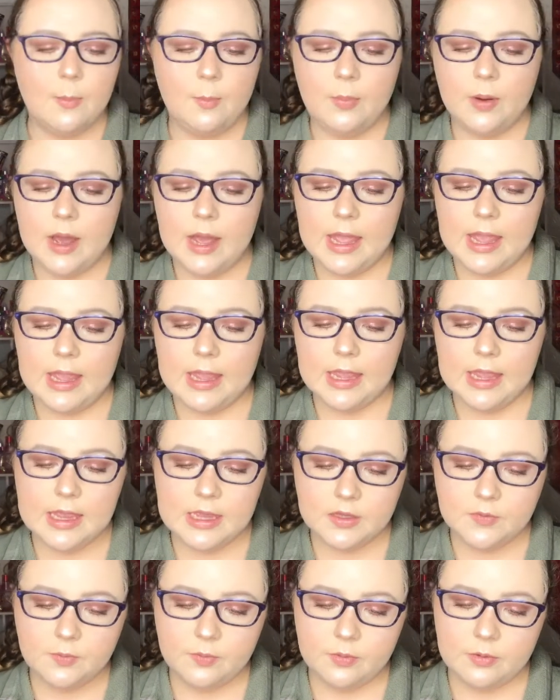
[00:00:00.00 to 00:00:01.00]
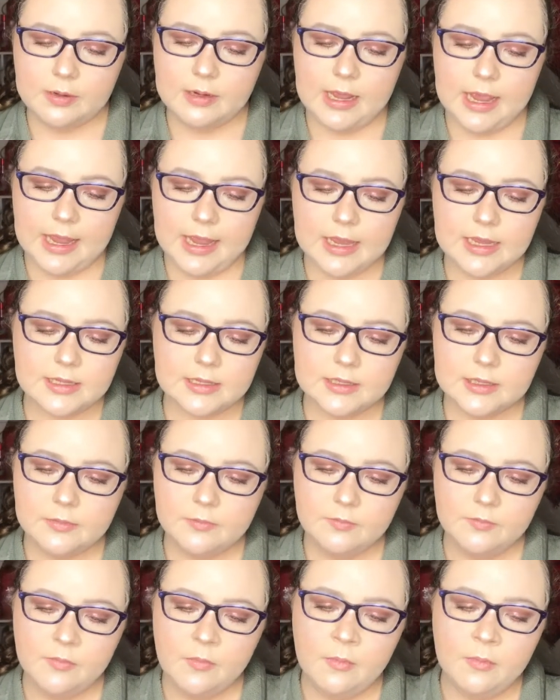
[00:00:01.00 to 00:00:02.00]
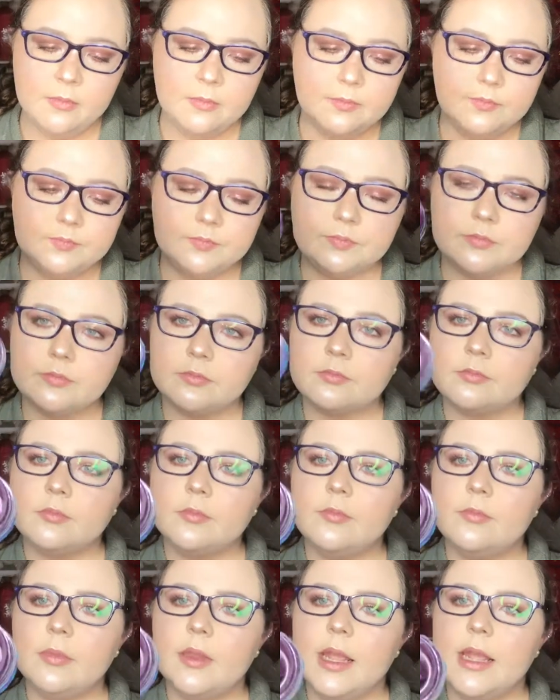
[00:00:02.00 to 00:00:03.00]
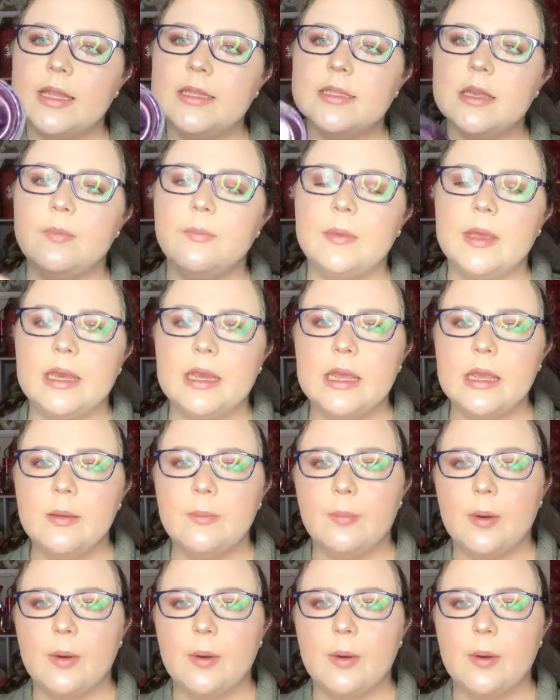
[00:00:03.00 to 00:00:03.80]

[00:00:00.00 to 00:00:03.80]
But it is nice. It's a mini.